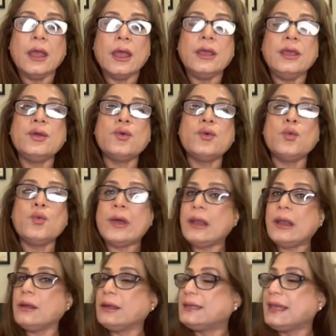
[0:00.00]
you
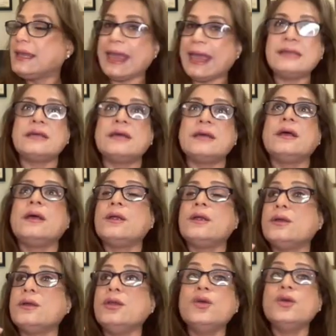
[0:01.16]
will get
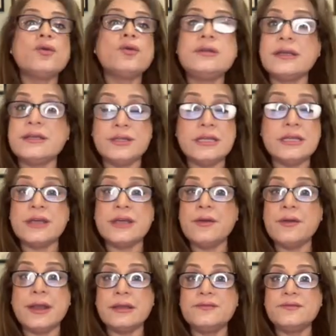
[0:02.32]

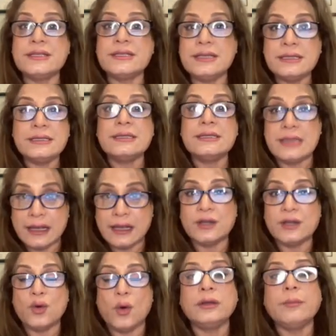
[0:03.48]
neurodegenerative diseases like I
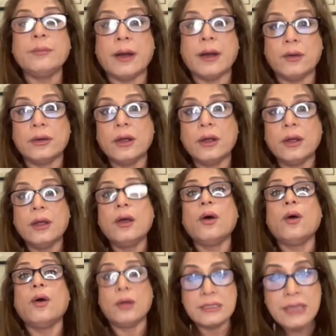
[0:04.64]
talked about,
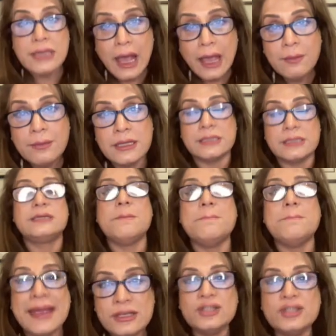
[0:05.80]
Alzheimer's,
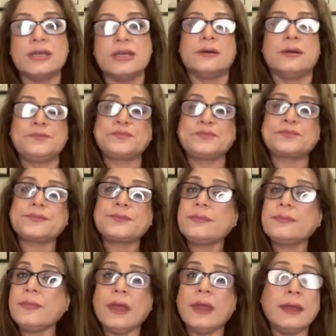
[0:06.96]
dementia,
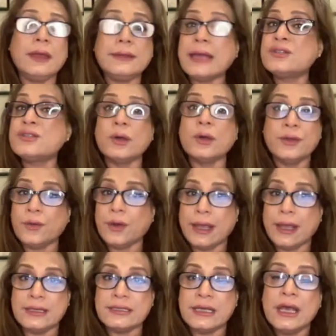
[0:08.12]
and that's on the
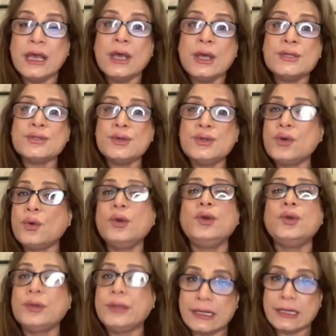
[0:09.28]
rise. So don't
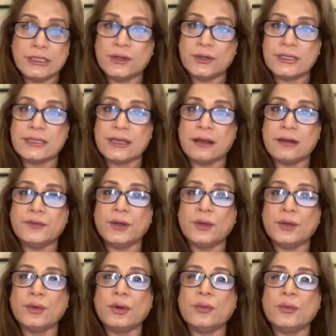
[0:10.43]
do that to yourself.
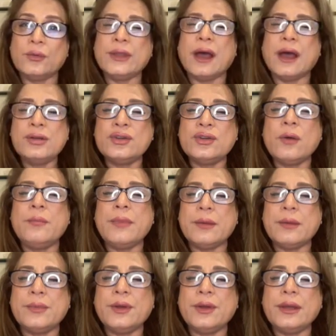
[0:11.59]
Without your
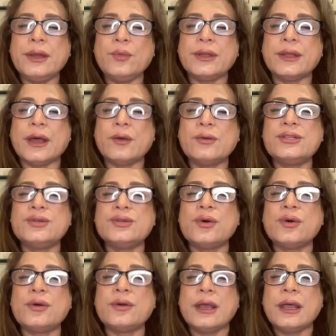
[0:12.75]
memory, without
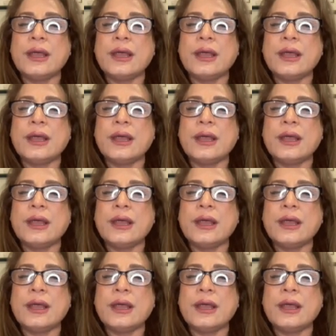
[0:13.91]
your